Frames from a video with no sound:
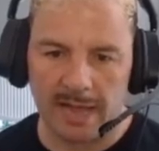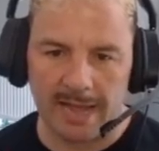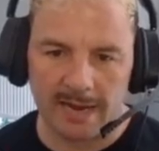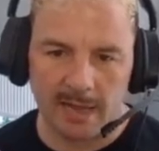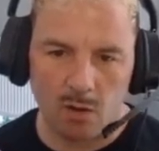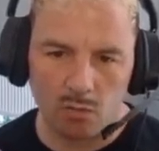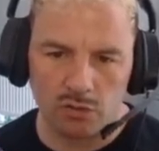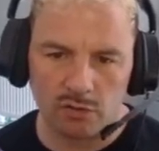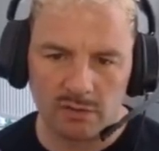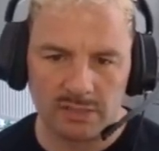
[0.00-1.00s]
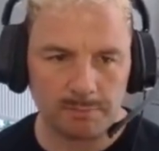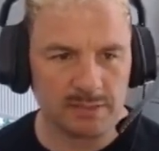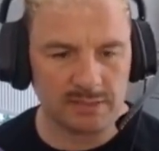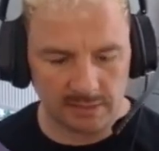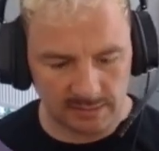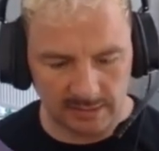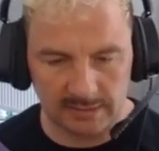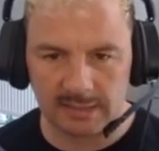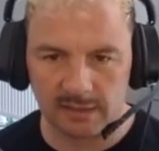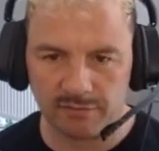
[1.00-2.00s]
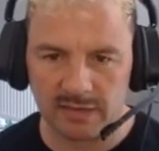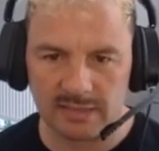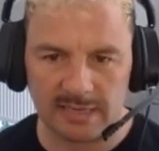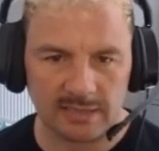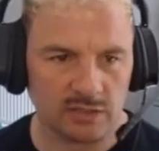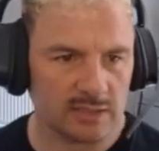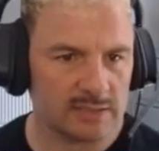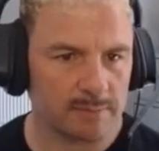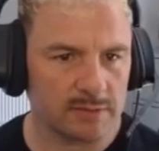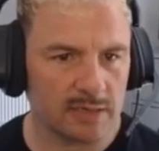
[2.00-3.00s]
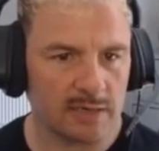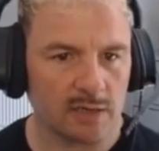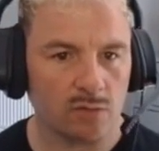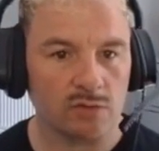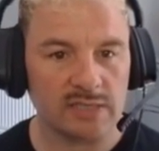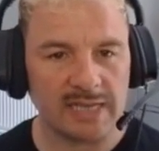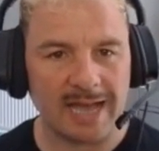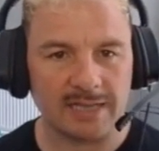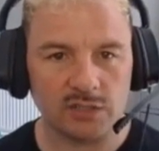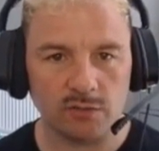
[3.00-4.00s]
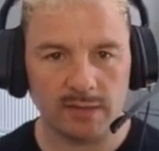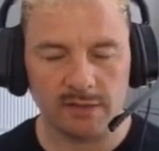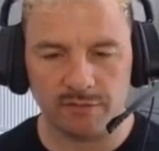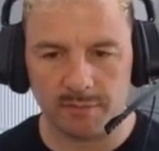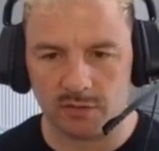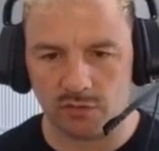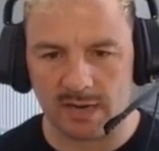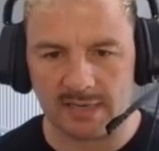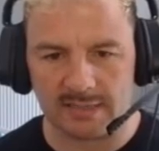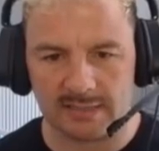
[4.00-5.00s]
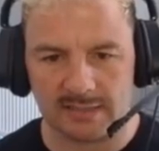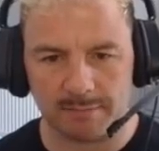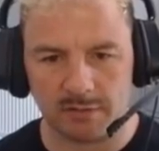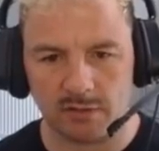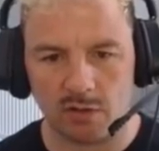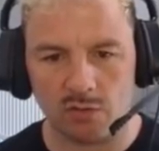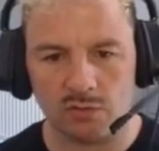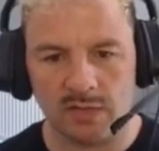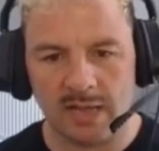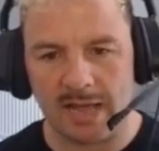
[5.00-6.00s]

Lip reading: And also this business, let's see if he's actually accepted any goods. He has. Directly from the train, he's accepted those.